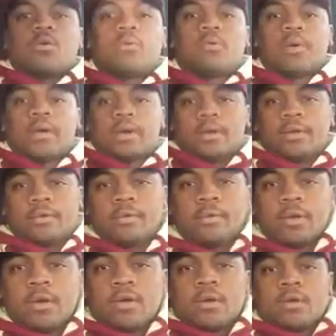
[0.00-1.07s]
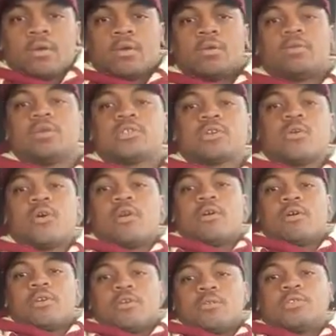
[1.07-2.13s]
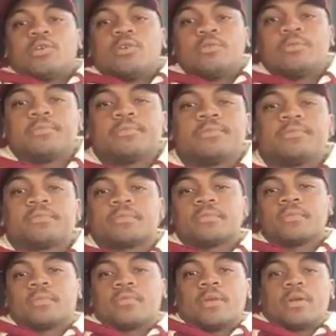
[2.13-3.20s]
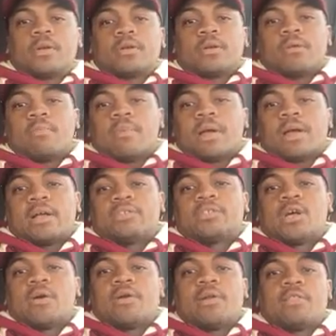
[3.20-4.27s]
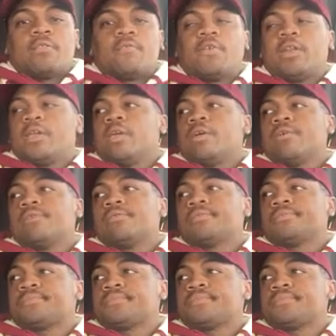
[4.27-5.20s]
All right. What's going on, YouTube? Coming back at y'all another video.